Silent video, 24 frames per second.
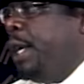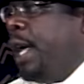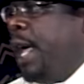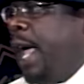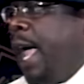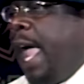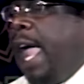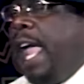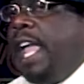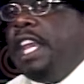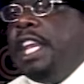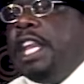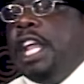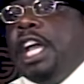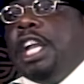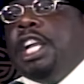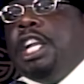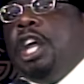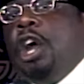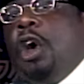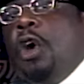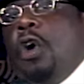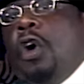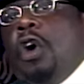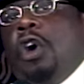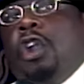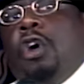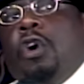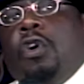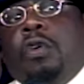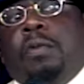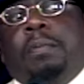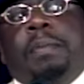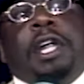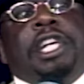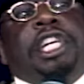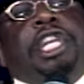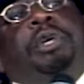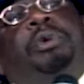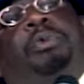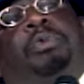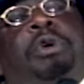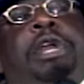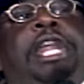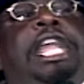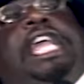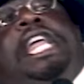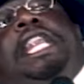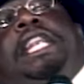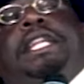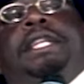Ain't nothing going on but the rent.